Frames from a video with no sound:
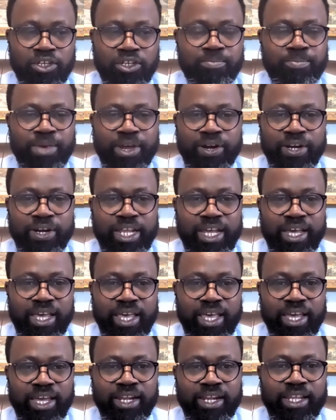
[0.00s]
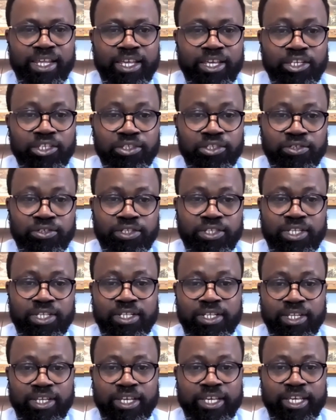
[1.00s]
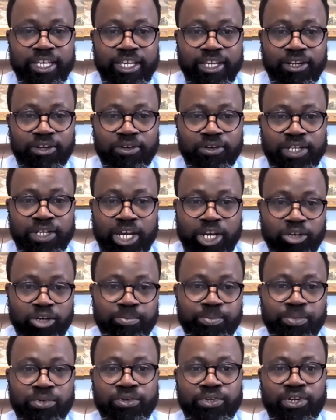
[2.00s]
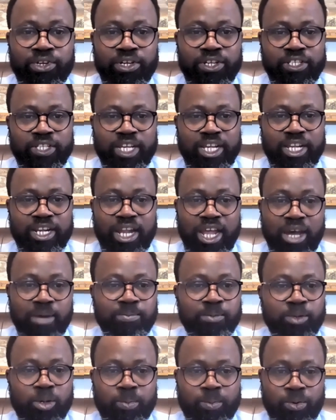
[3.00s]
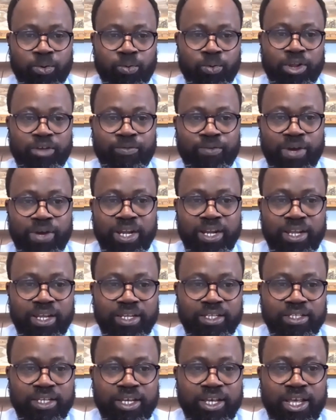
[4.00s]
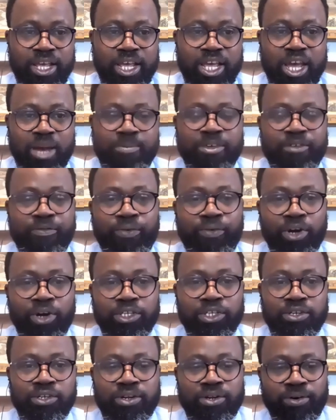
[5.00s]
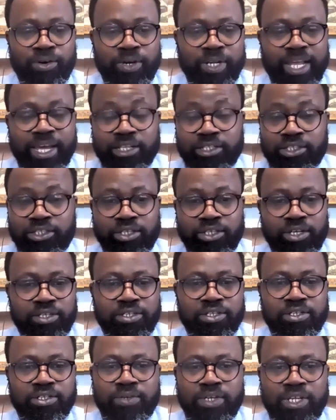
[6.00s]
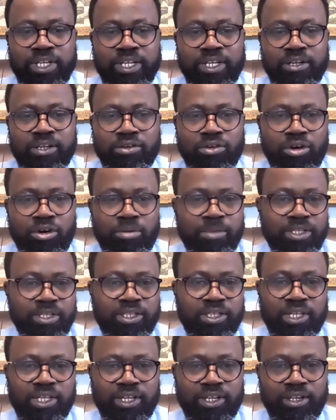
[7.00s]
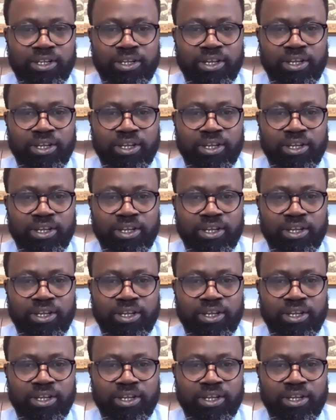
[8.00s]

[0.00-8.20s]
They just bury their head using, their computers and laptop or whatever it is. And before you know it, they are just doing normal